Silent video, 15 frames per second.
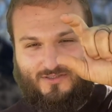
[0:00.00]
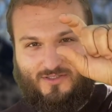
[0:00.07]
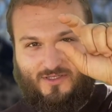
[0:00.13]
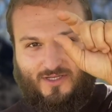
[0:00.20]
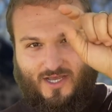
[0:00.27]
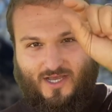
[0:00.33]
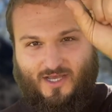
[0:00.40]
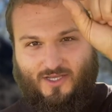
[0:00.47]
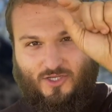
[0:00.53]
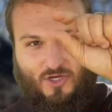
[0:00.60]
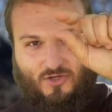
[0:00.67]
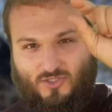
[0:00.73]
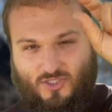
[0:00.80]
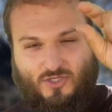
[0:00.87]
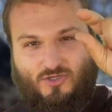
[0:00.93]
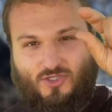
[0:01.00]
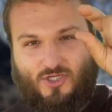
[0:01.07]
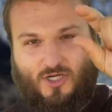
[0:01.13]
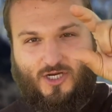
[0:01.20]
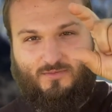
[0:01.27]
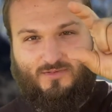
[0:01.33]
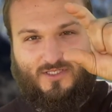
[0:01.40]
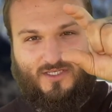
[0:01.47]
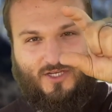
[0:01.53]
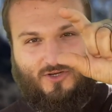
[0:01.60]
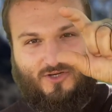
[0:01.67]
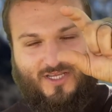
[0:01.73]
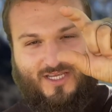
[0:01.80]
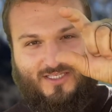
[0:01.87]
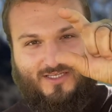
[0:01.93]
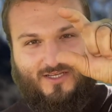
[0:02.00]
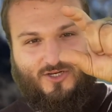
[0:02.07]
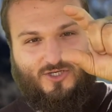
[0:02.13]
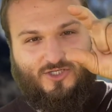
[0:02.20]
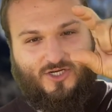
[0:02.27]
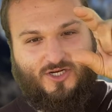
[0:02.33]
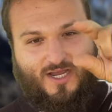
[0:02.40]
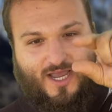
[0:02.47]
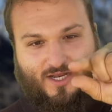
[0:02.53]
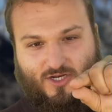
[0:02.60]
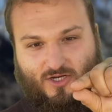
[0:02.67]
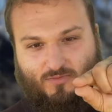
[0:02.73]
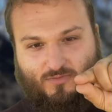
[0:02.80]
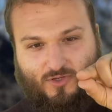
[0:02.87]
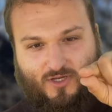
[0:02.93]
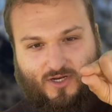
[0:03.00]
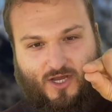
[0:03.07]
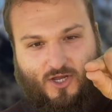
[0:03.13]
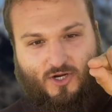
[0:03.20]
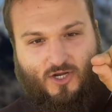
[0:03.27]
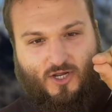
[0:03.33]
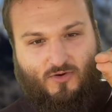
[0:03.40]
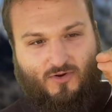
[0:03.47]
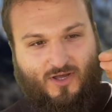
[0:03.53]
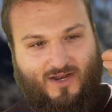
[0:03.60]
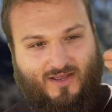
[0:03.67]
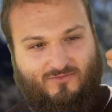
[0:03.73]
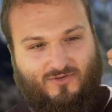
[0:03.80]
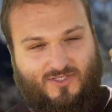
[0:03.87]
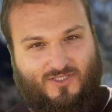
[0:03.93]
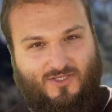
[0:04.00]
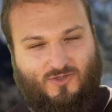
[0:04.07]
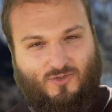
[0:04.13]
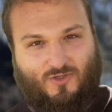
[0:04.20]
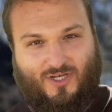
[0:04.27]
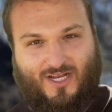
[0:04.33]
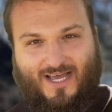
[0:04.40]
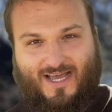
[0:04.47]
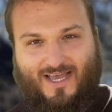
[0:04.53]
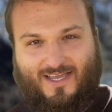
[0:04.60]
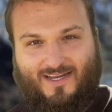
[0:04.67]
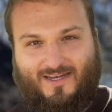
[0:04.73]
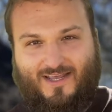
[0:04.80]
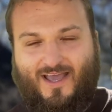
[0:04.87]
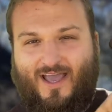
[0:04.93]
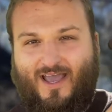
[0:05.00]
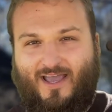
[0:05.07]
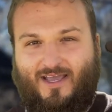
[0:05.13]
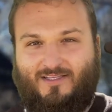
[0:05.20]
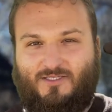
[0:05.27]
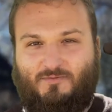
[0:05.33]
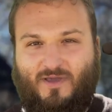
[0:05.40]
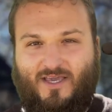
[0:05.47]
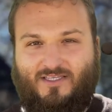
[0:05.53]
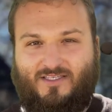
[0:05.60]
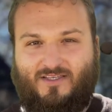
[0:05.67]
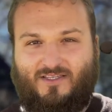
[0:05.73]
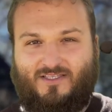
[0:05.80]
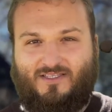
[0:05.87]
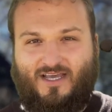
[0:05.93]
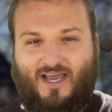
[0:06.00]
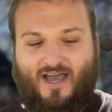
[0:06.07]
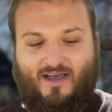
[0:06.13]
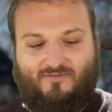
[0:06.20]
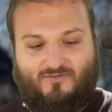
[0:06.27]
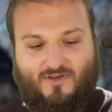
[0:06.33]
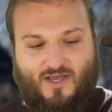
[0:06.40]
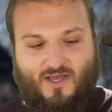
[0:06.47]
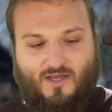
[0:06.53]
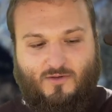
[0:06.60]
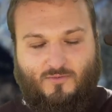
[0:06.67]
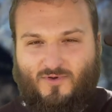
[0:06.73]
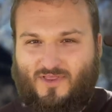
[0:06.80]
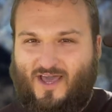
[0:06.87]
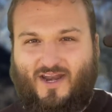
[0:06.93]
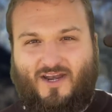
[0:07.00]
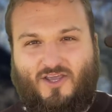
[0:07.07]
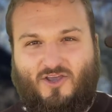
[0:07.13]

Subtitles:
2 sharps in your key signature, and then you put a note on every single line and space of the staff without any